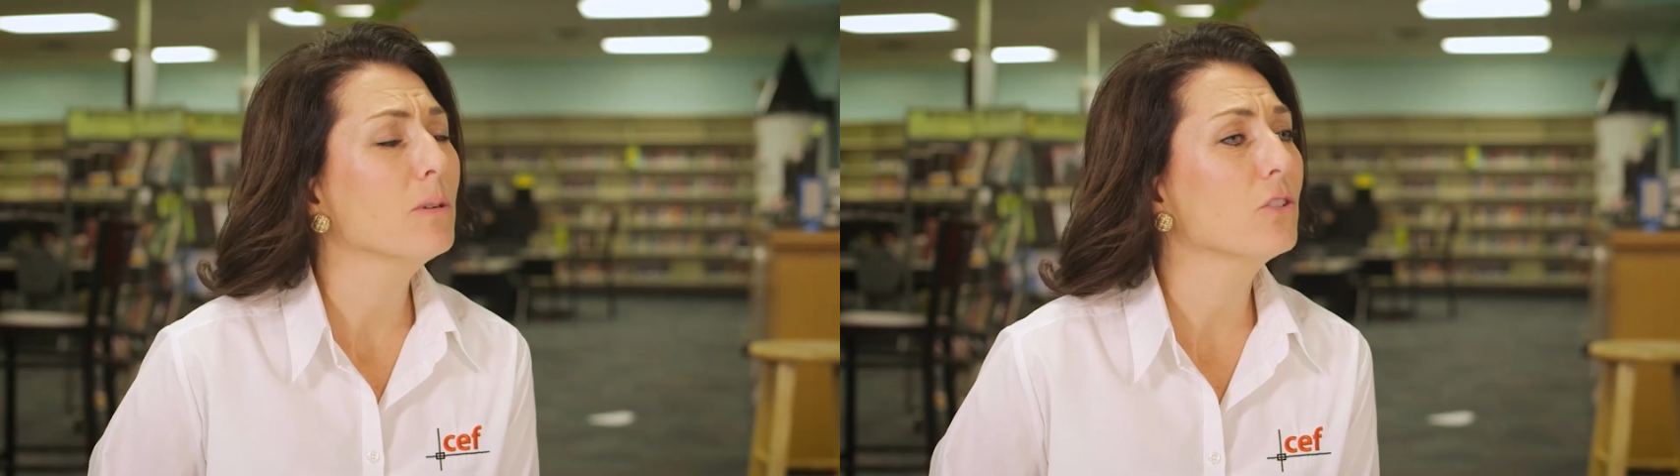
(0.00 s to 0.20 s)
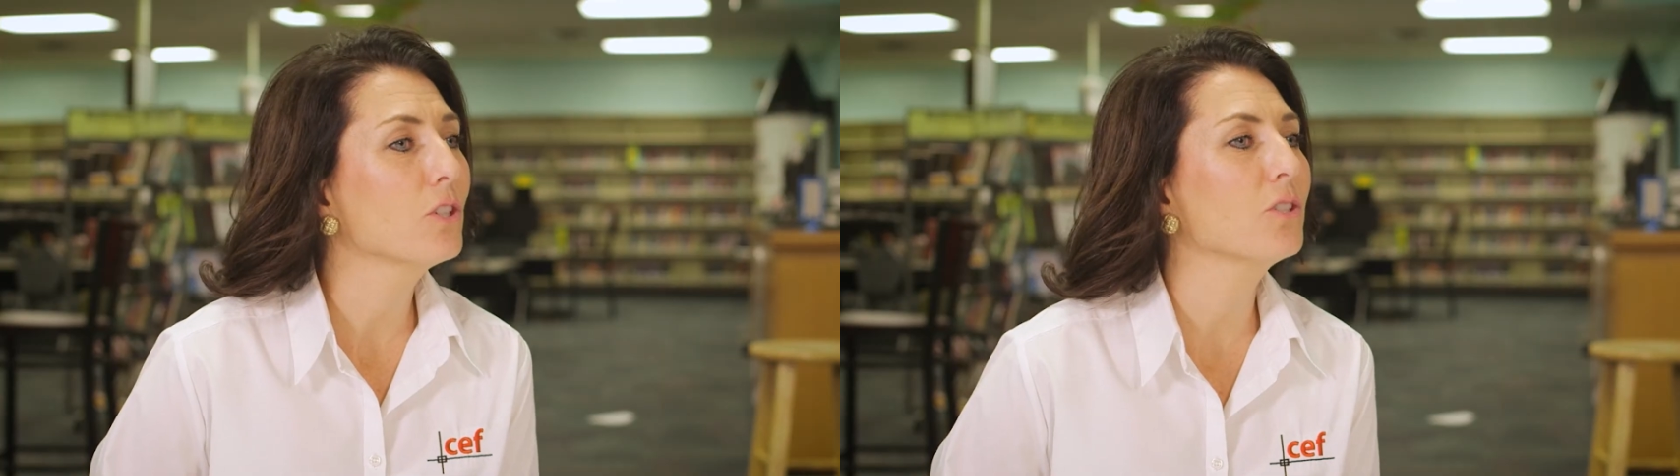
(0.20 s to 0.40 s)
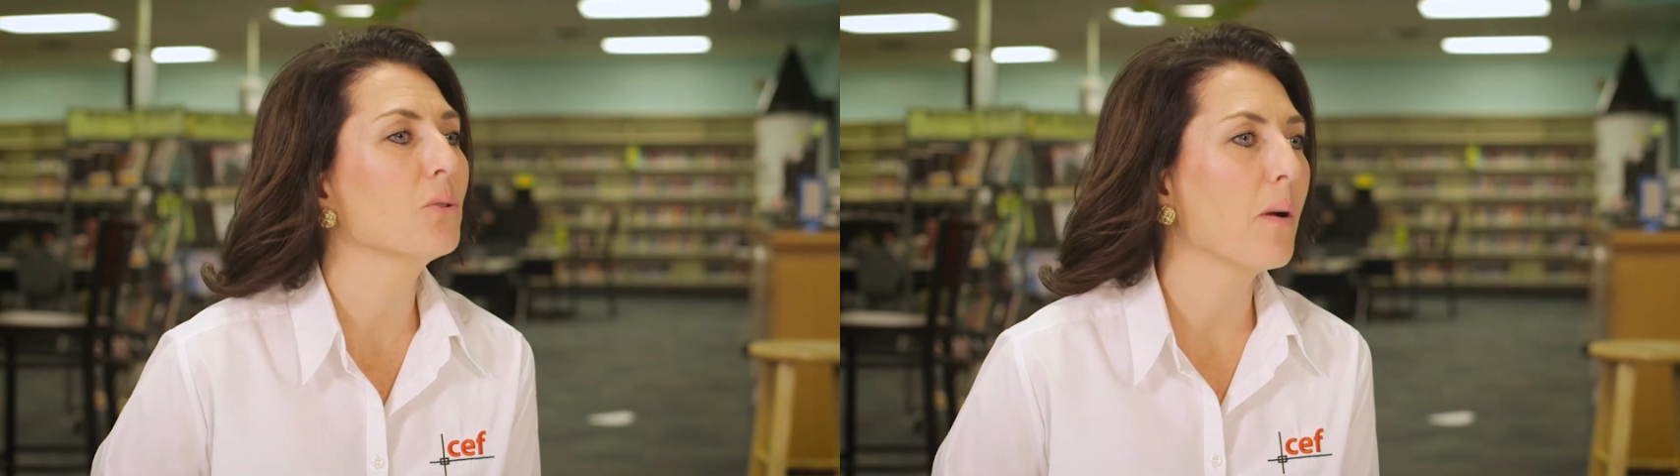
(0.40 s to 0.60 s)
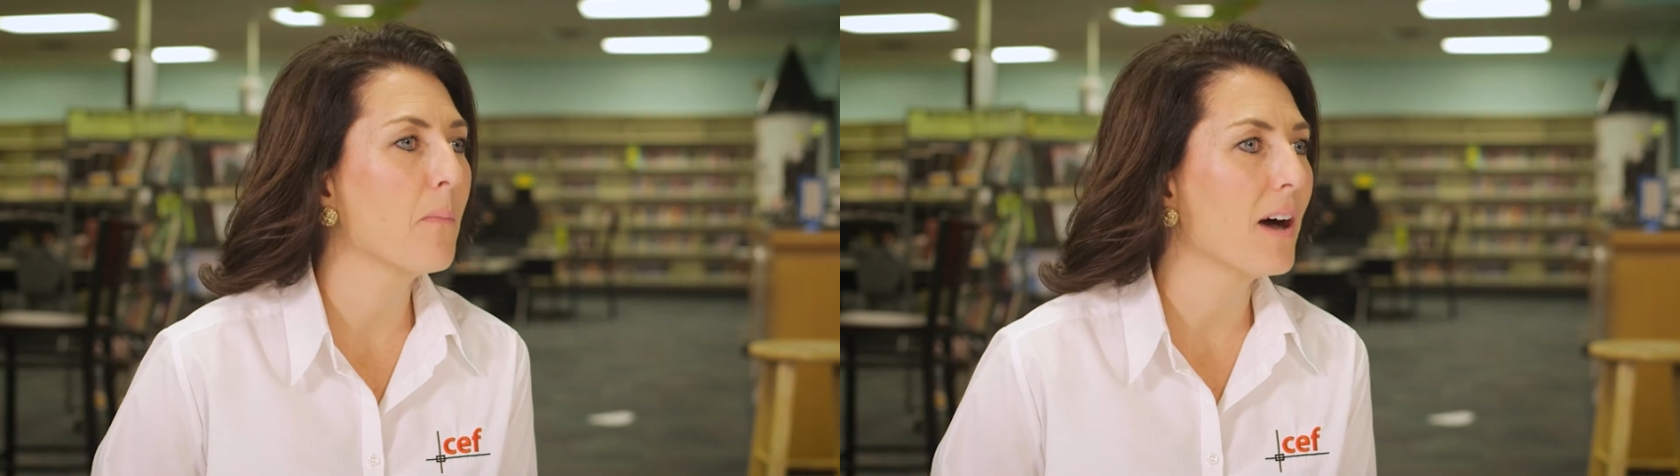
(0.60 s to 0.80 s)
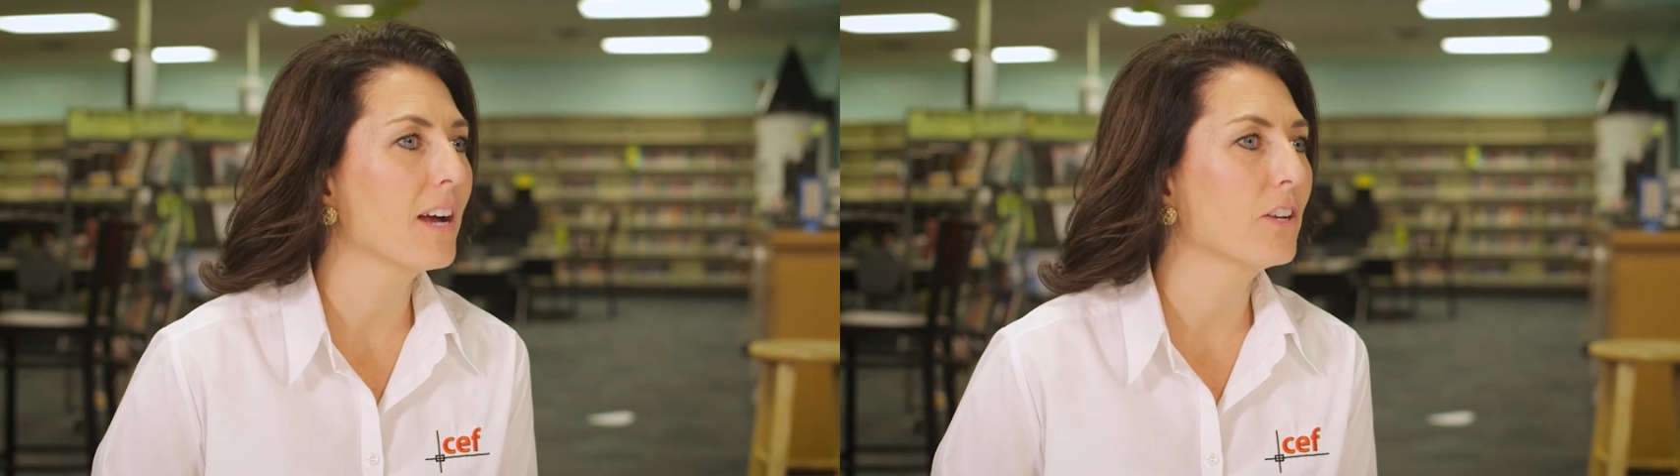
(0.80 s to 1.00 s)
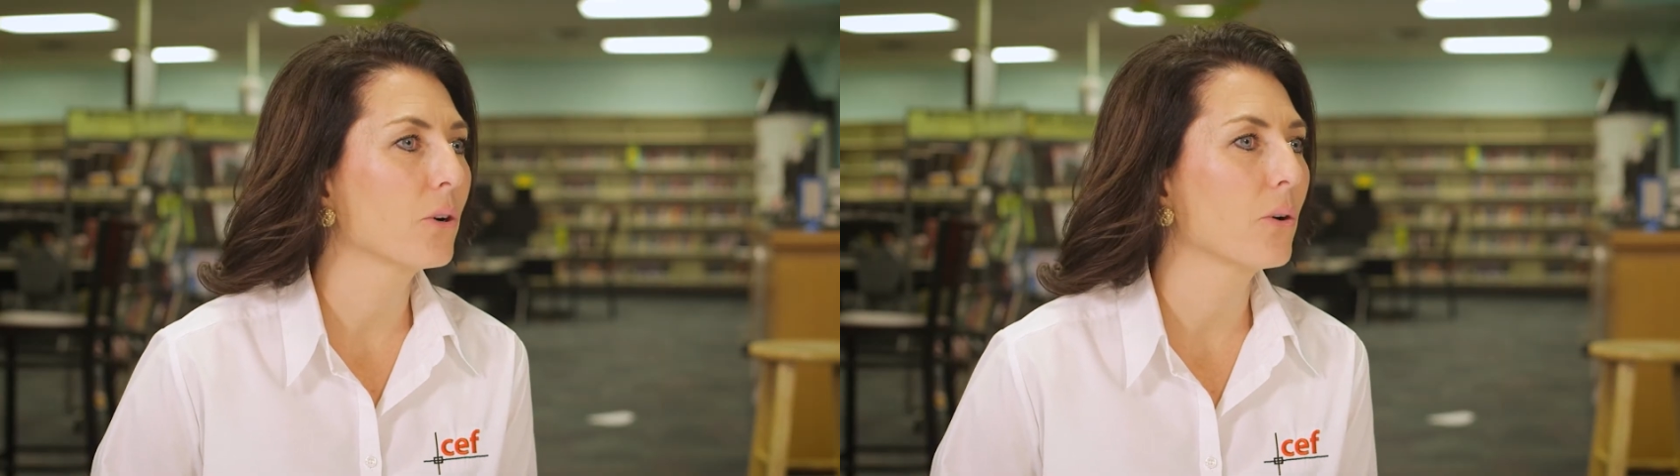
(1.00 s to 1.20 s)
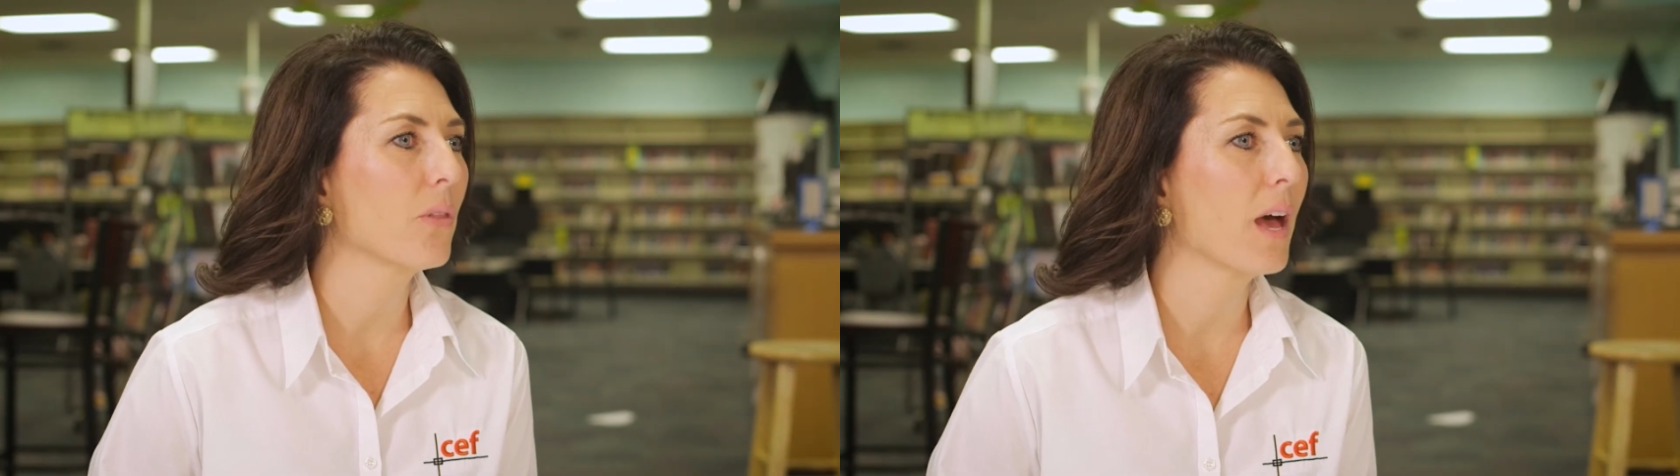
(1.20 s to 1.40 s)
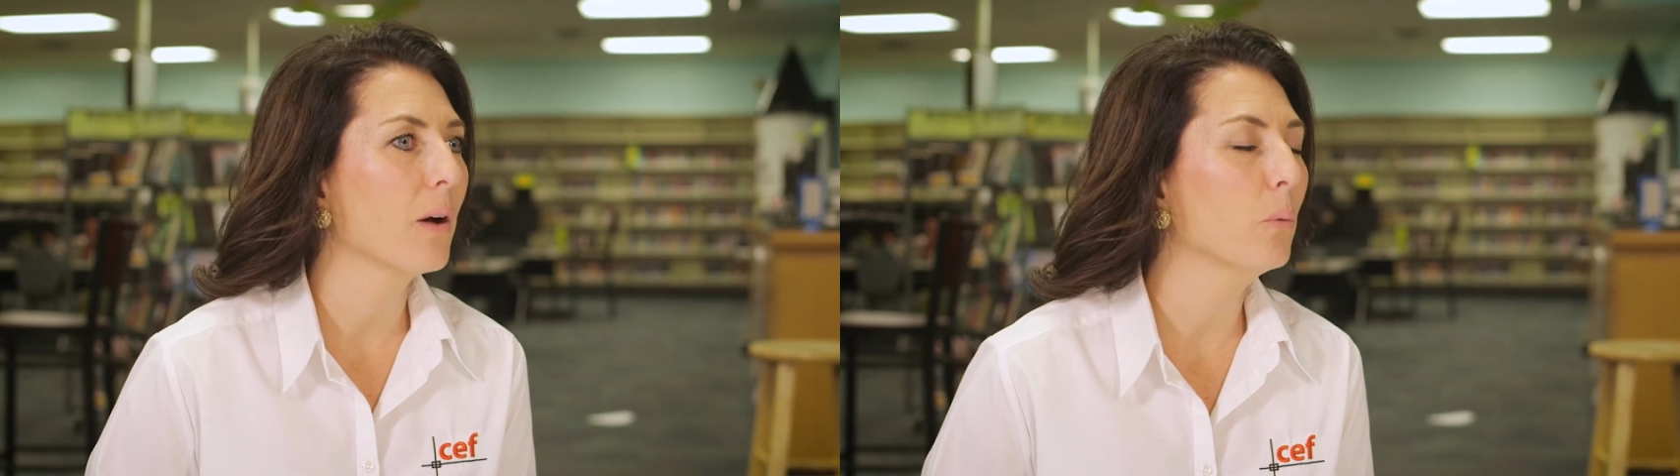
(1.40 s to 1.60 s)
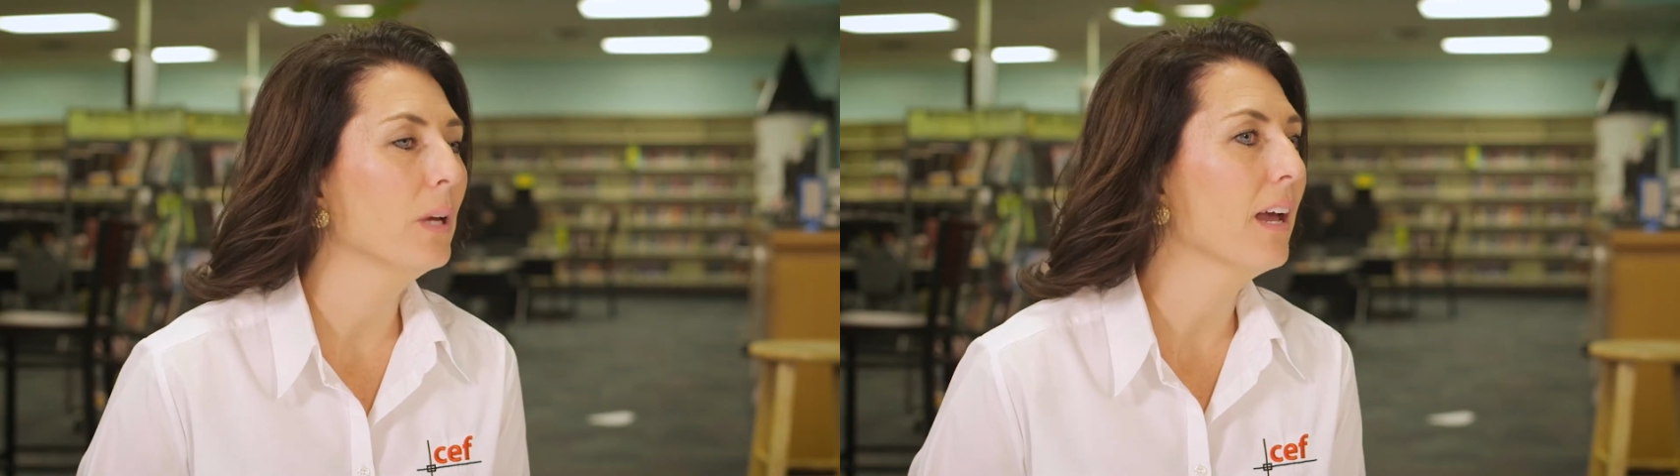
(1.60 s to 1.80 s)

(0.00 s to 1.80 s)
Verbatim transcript: was just a reminder that